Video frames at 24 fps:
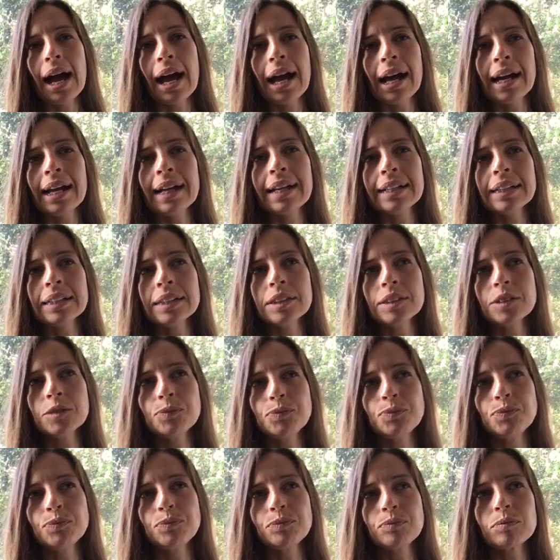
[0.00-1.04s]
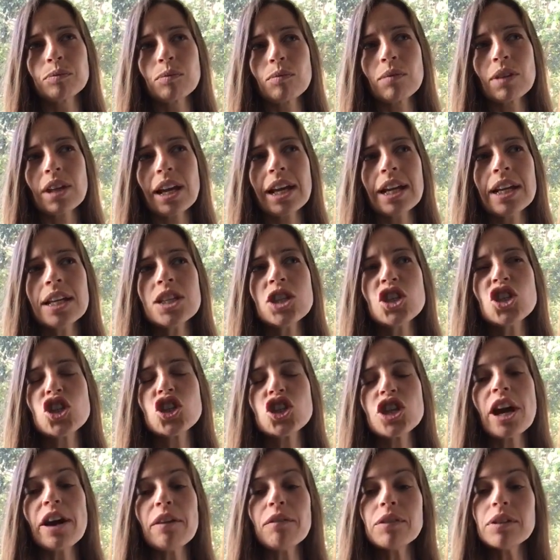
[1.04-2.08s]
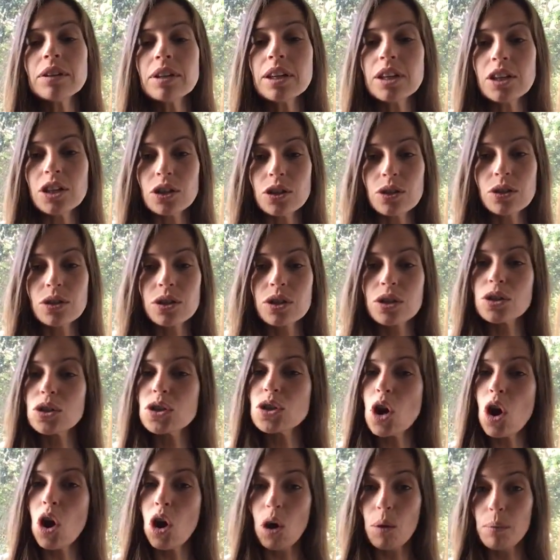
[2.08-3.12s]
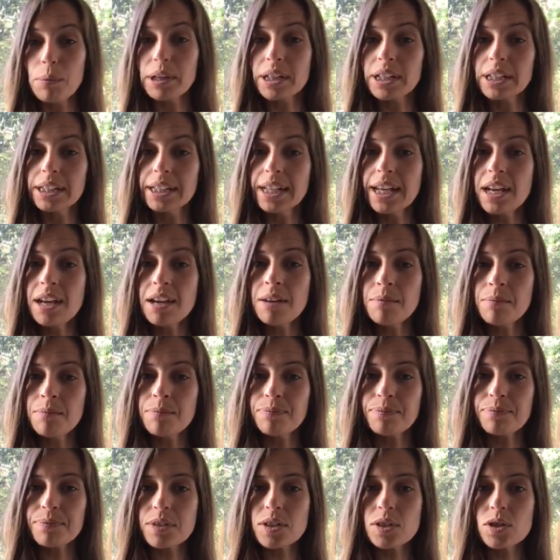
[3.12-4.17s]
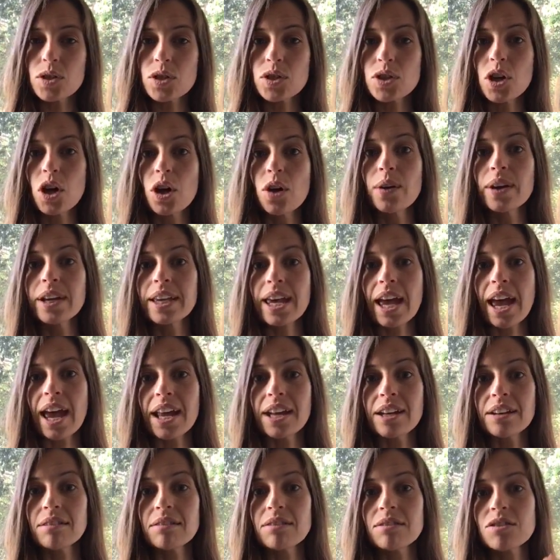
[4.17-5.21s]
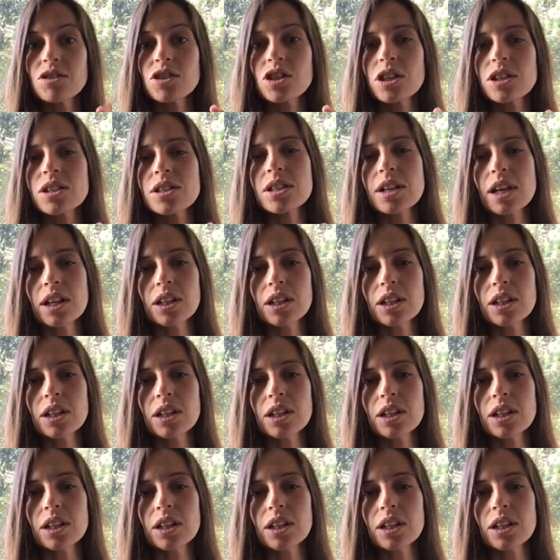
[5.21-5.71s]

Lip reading: It is generally used topically, so again, just